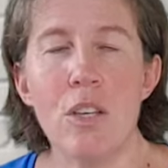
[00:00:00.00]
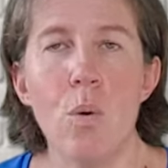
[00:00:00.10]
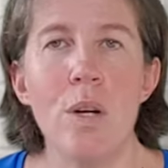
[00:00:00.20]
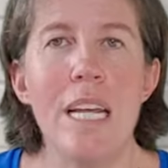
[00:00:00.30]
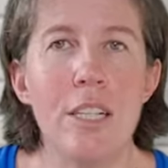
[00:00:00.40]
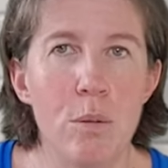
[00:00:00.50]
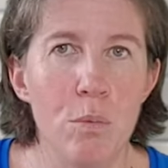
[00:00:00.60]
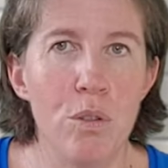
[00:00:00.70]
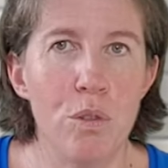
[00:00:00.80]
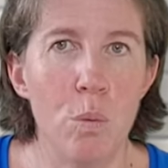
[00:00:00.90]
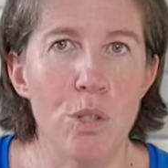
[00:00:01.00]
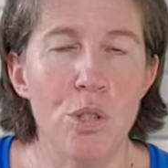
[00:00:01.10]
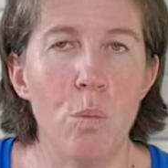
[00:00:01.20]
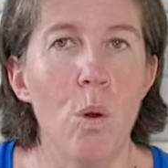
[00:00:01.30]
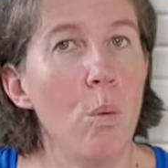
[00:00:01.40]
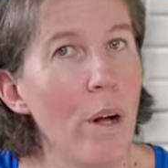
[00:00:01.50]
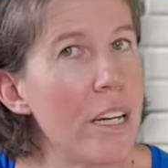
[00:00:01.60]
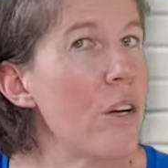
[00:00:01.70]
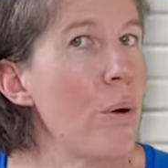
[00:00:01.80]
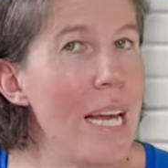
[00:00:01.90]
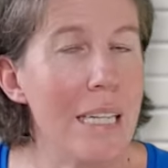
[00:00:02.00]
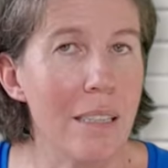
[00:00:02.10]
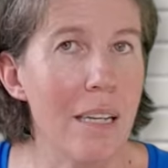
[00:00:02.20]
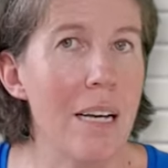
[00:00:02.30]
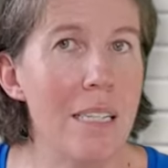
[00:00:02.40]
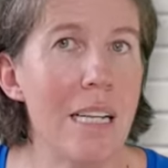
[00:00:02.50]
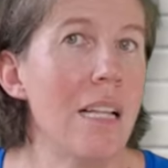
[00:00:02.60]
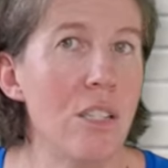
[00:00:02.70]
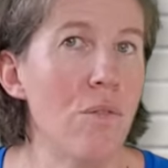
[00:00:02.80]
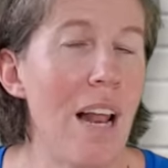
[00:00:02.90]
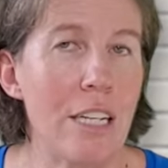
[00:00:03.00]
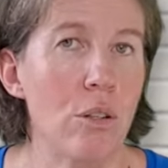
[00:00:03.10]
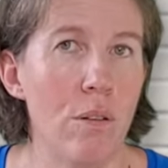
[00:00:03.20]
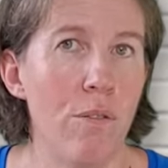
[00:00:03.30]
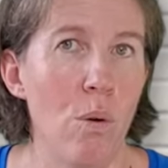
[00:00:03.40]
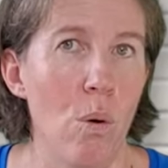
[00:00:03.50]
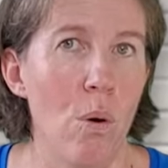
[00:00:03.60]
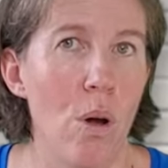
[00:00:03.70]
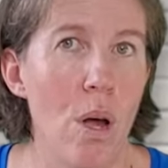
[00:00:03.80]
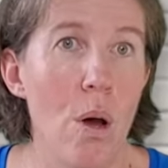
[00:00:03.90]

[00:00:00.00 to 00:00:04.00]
your knee to move towards the wall while your heel stays flat on the floor,